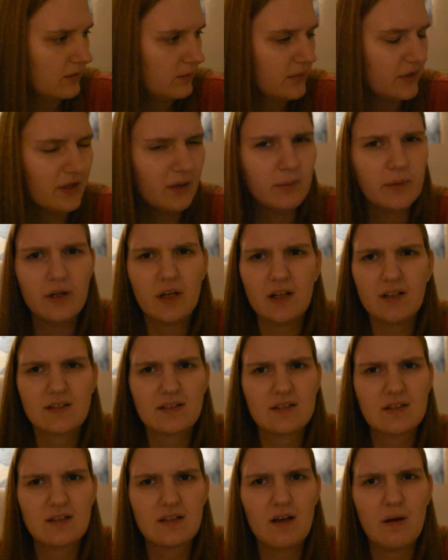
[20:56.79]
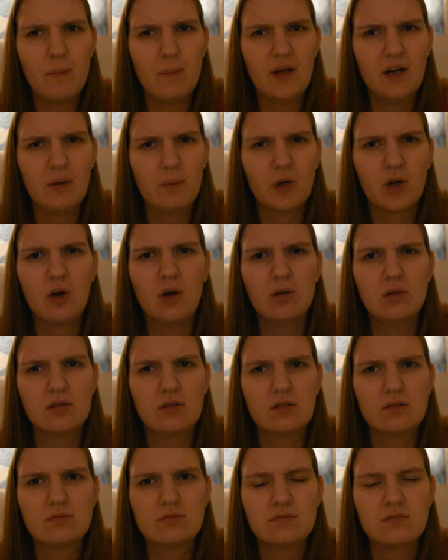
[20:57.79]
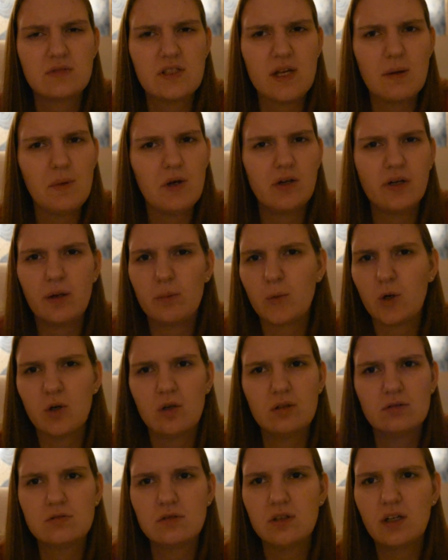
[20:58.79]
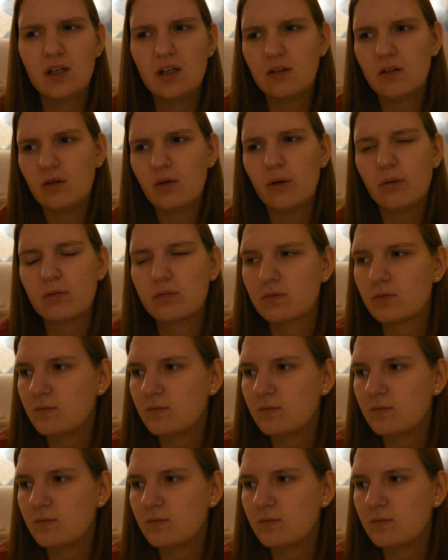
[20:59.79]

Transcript: but I'm cold. Somehow I'm cold, I don't know.